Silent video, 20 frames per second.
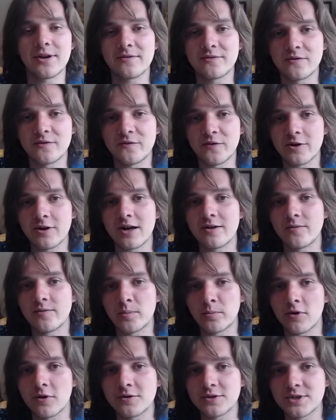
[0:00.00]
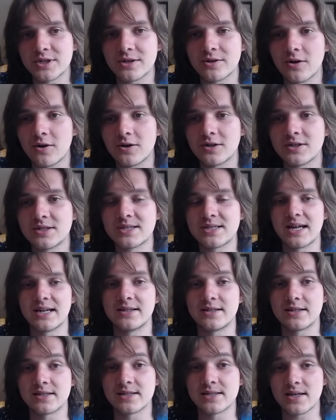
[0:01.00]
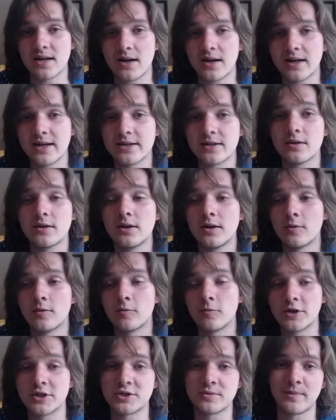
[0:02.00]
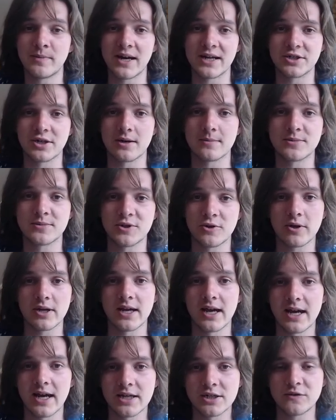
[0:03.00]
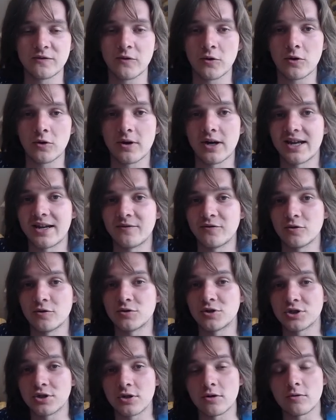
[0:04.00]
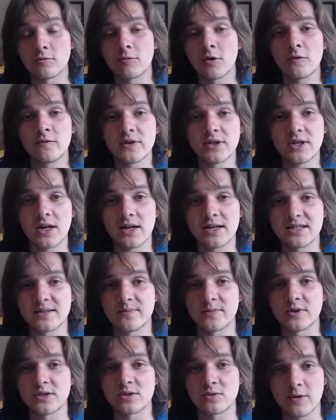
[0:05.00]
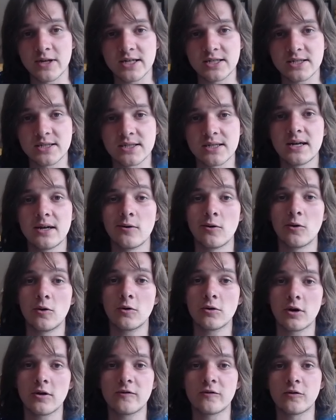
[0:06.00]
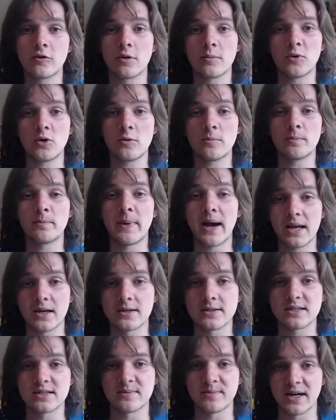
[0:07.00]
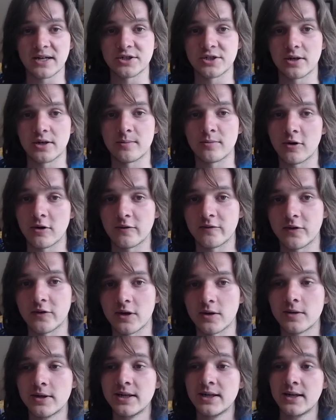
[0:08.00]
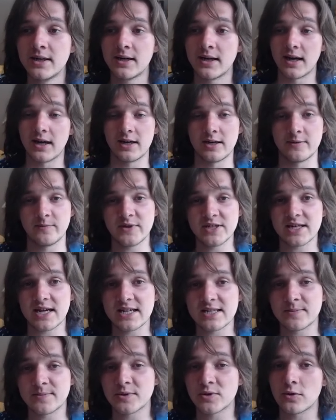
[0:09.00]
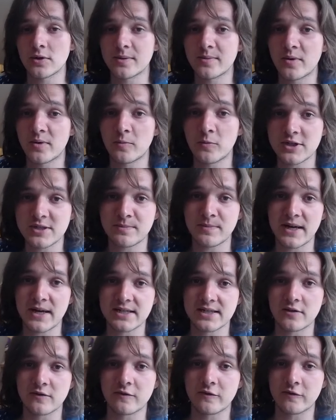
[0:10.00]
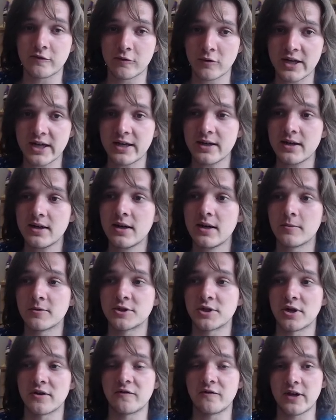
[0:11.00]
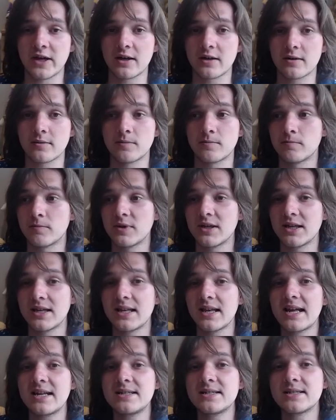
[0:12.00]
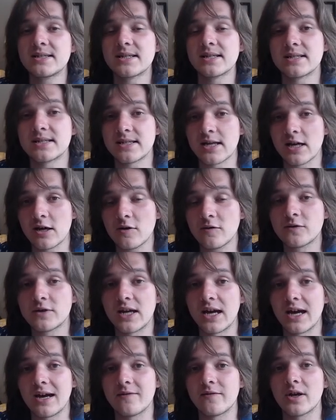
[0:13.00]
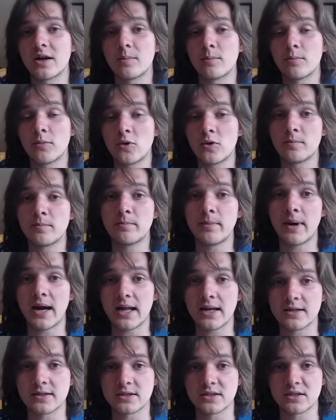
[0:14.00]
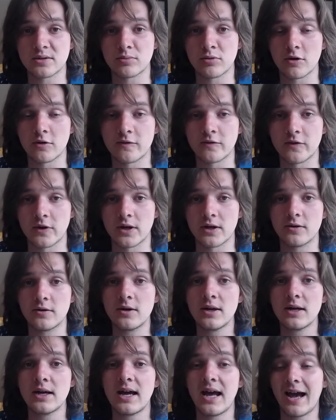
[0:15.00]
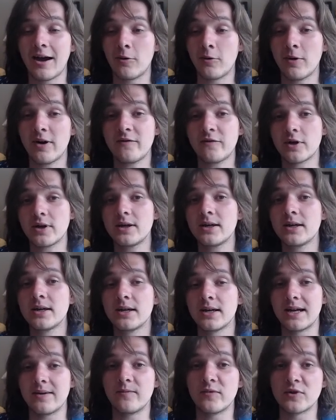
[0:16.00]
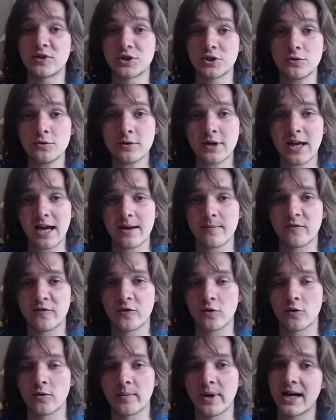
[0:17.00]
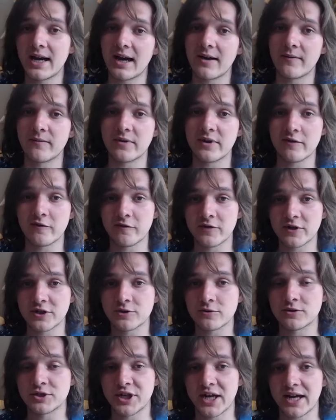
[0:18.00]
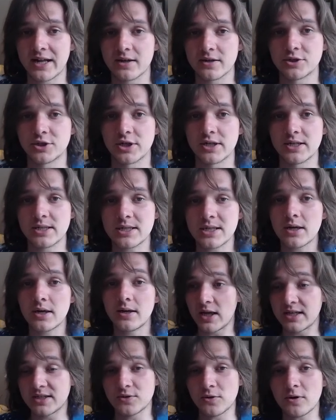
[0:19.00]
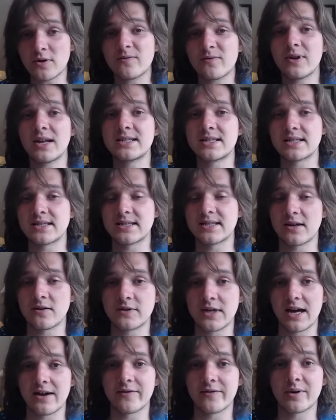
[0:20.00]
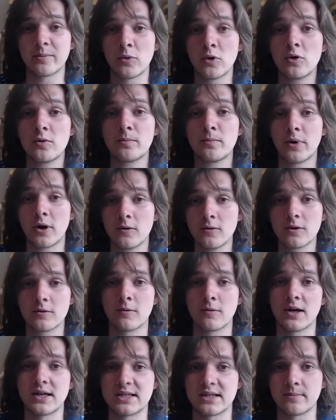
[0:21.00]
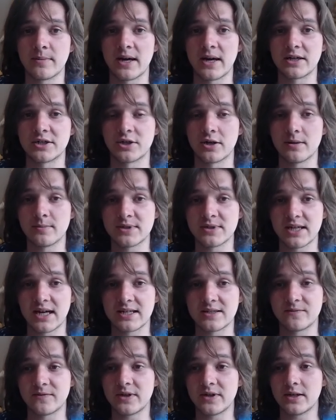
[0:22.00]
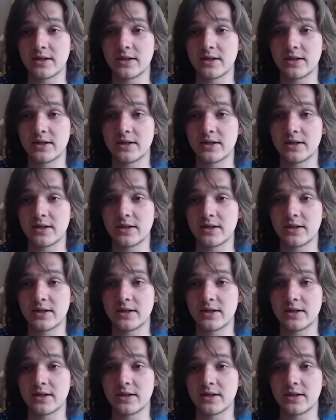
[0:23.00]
you have to figure out the pros and cons and decide which matchups you're going to hedge for, and if you're just going to roll the dice in the Swiss, or go for a more balanced matchup profile. In this case, the tournament was best of 3, which I think lends itself to having a more balanced profile. However, in the 2-game format at the official challenges, it sort of lends itself to having more polarizing matchups, as